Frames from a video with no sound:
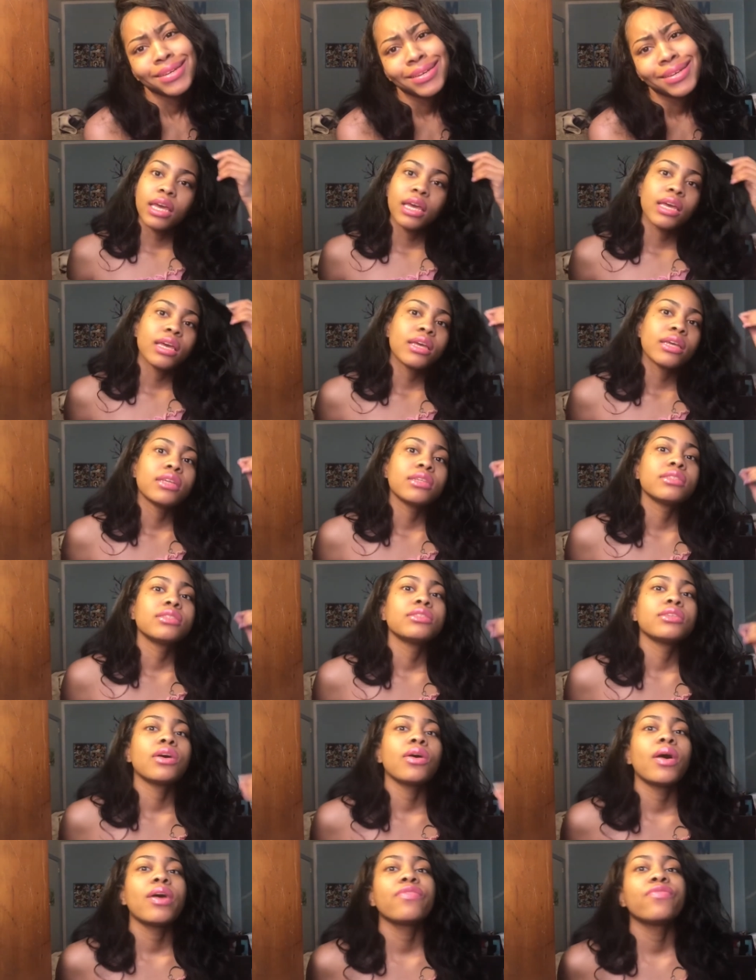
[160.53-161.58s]
And
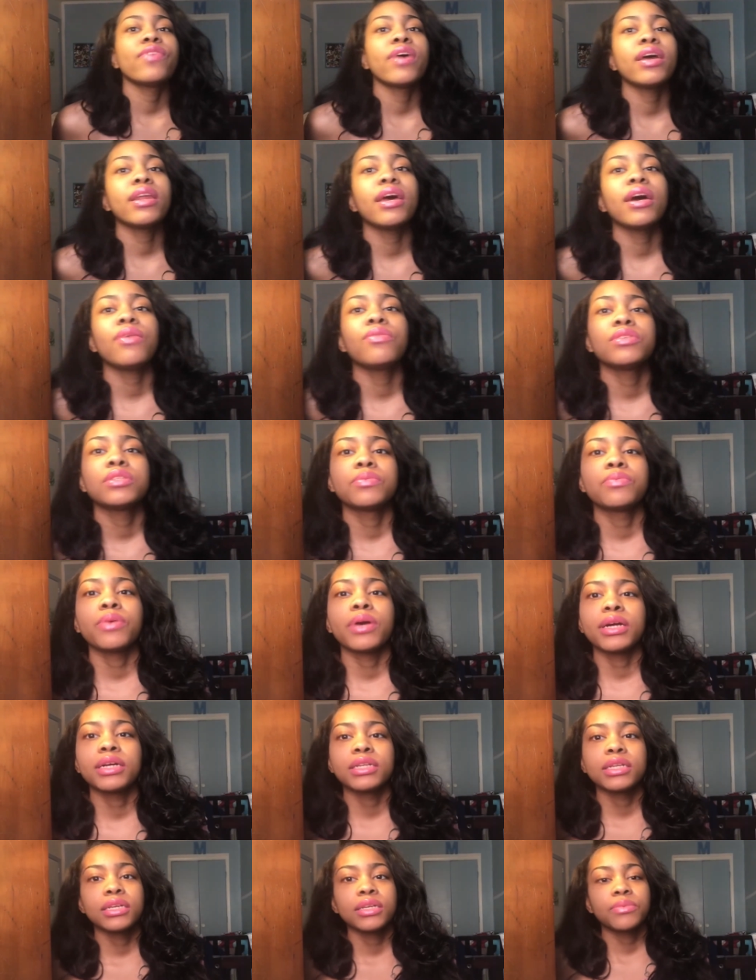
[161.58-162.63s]
so, I found out I was
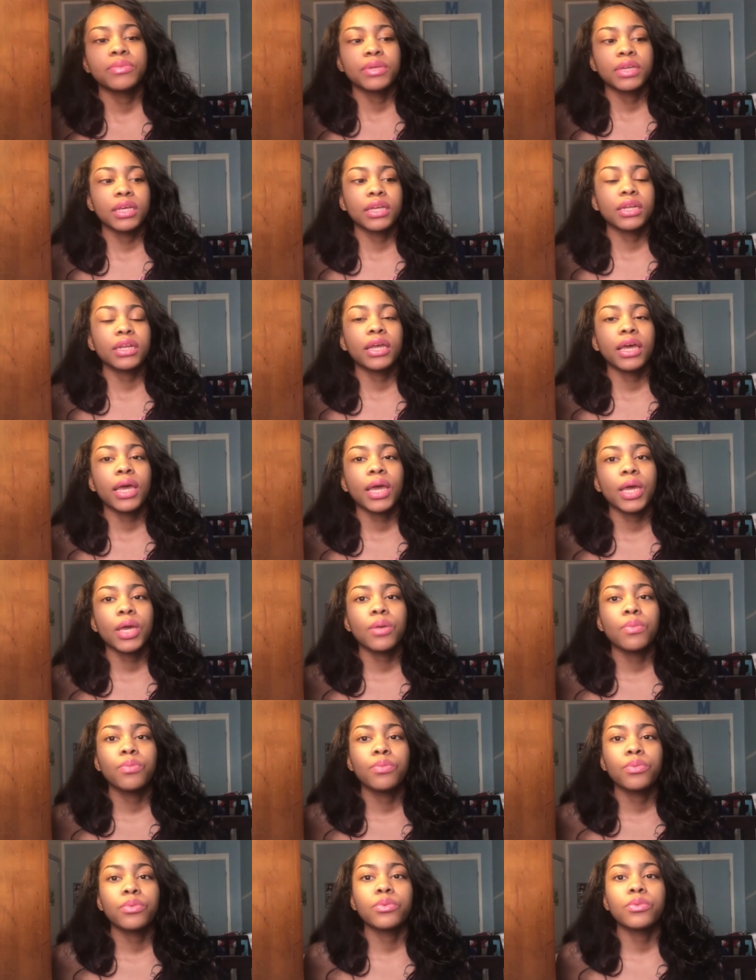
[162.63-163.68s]
pregnant beginning of
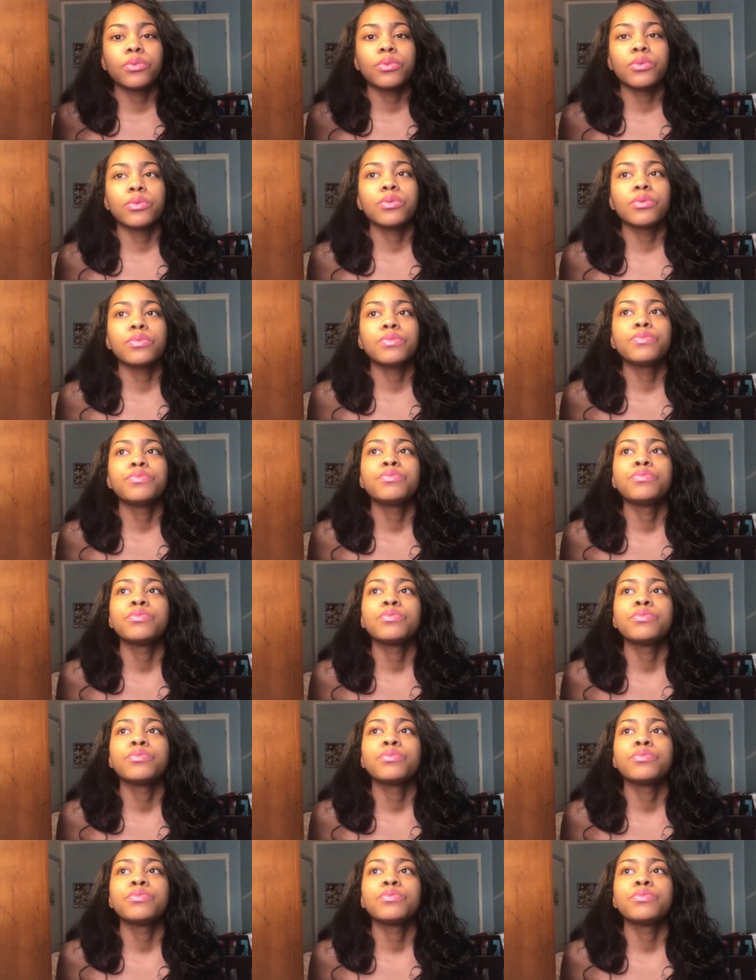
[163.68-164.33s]
April.